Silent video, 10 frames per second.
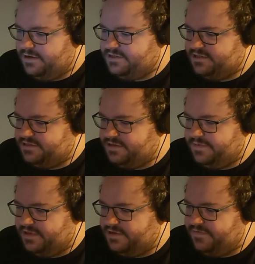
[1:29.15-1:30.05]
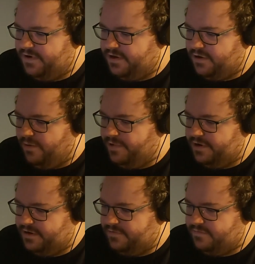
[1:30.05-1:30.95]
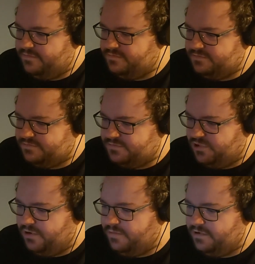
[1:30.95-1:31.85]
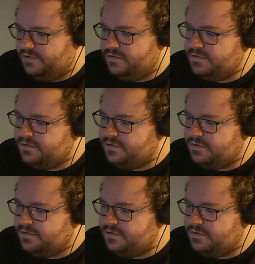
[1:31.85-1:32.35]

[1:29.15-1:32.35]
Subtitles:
This is something that's very common and normal.